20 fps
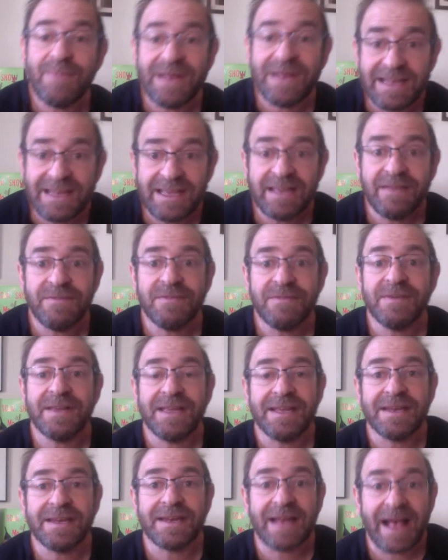believe
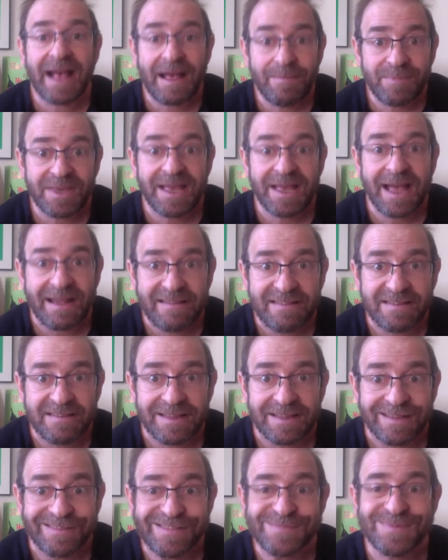in happy
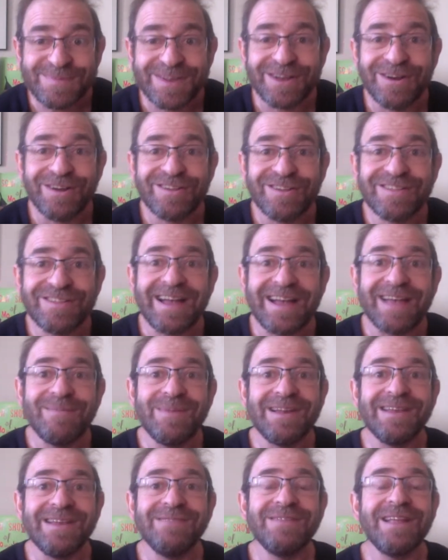accidents, because
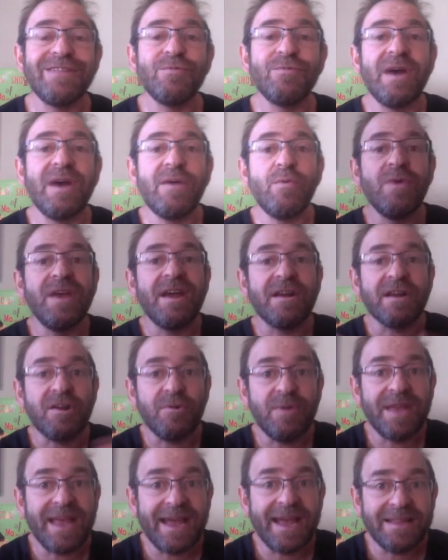I believe that when we
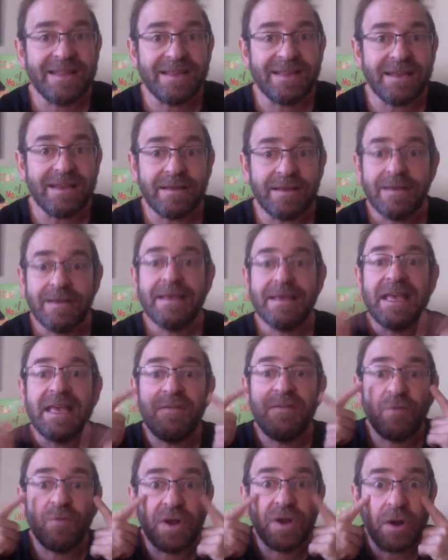are creating,
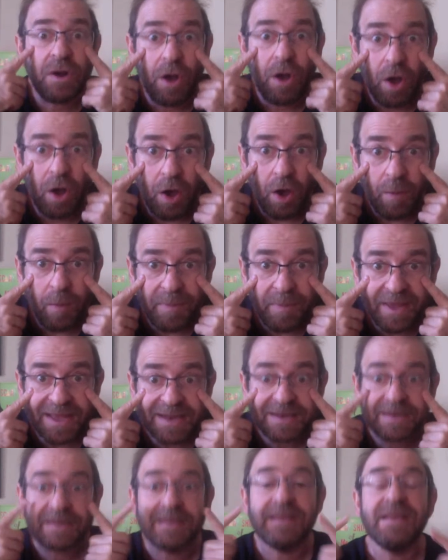if we're
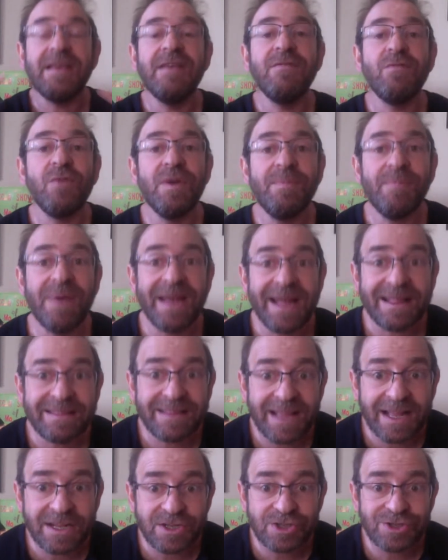open, if we pay
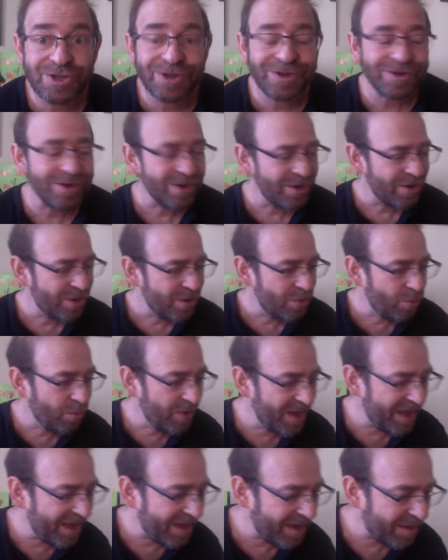attention,
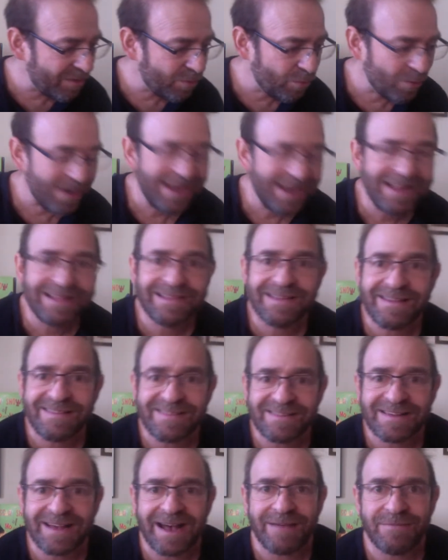we will
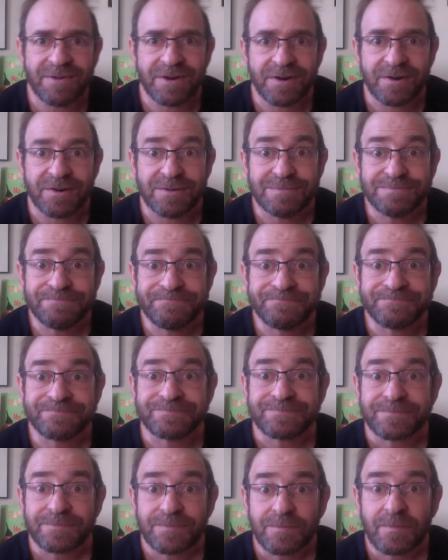discover
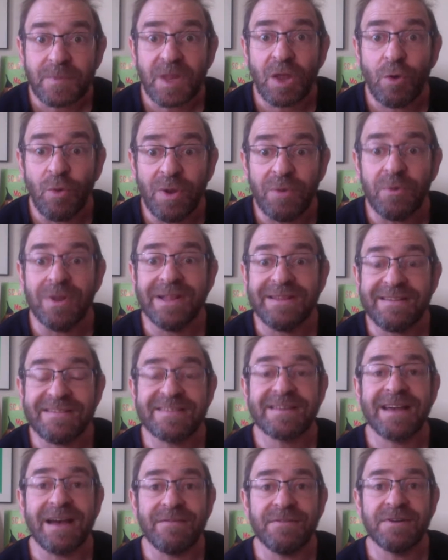
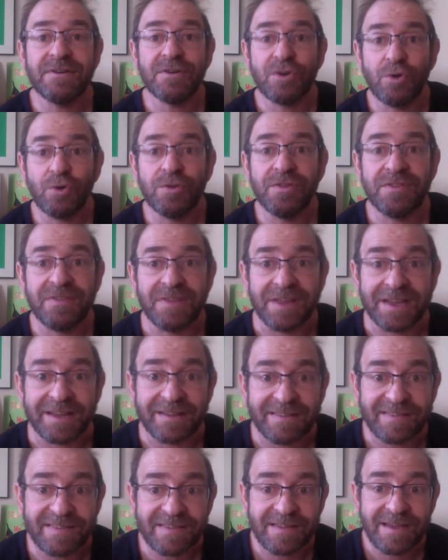good
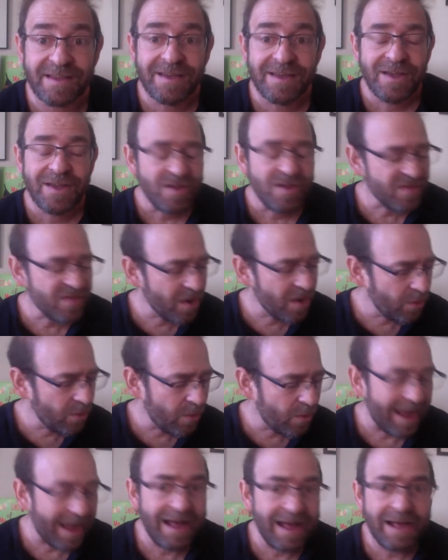things. So